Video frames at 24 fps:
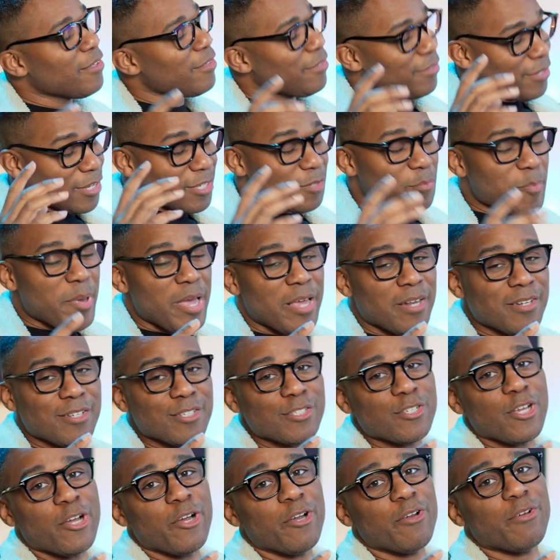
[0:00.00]
This man
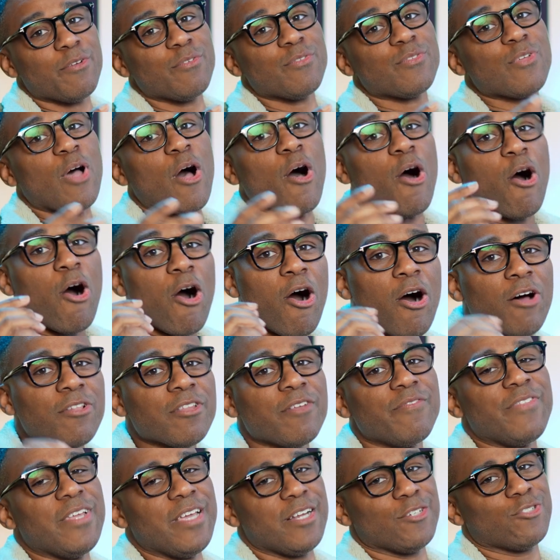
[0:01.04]
deserves all
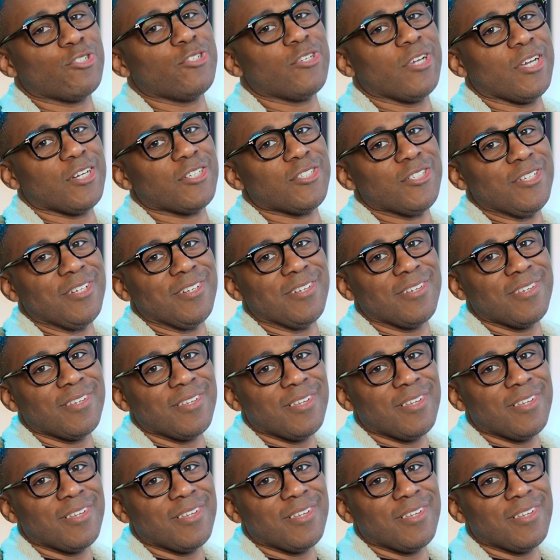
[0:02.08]
of the introduction.